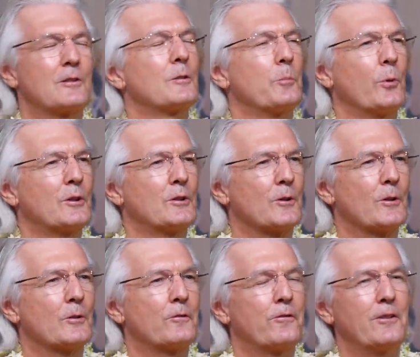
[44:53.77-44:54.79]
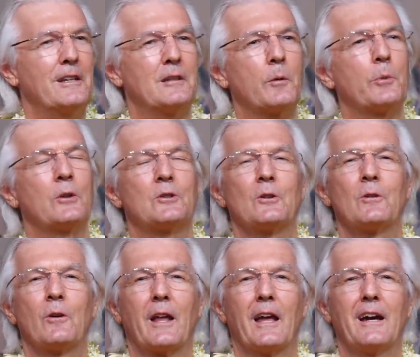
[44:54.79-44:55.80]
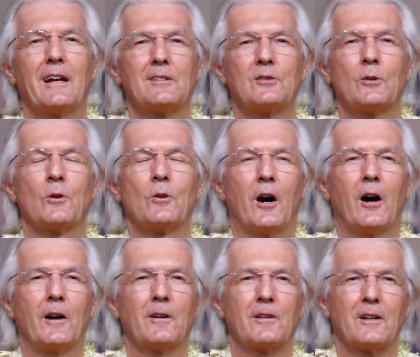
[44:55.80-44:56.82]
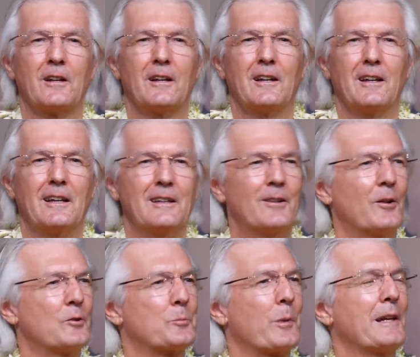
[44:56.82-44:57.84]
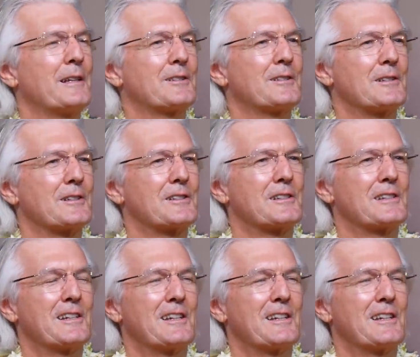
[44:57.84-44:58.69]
to put your own feet, to put your own hands, your own heart in those places